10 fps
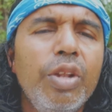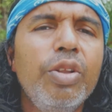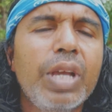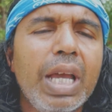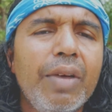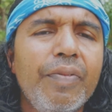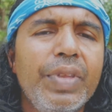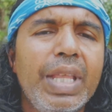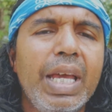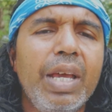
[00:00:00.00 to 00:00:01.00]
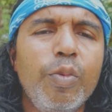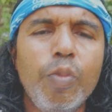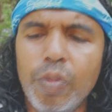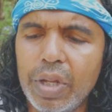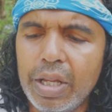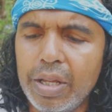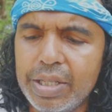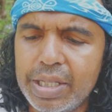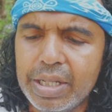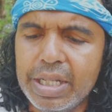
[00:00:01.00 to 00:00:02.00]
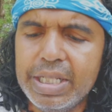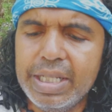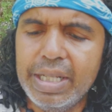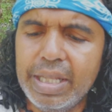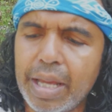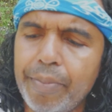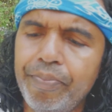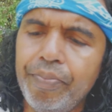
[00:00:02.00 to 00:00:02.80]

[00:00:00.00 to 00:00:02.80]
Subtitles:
look out for that and consider that.